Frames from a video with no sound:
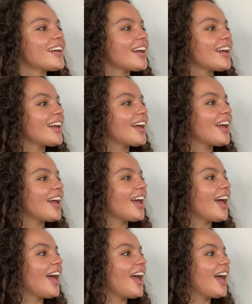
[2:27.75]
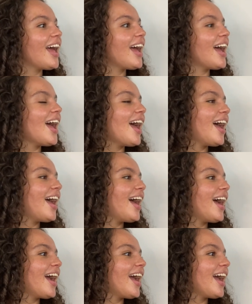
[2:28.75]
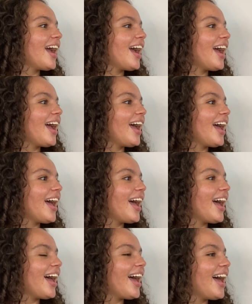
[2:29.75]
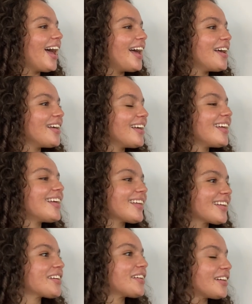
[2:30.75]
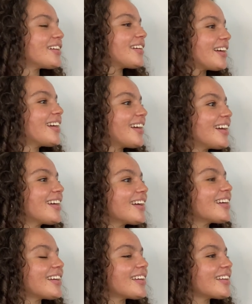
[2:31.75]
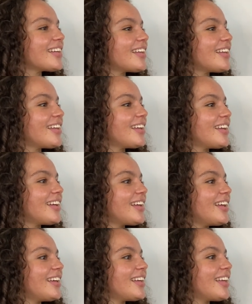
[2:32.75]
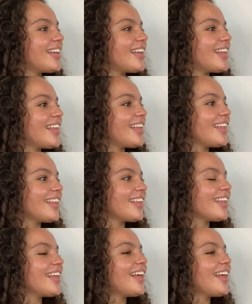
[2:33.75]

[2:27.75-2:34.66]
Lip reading: [no speech]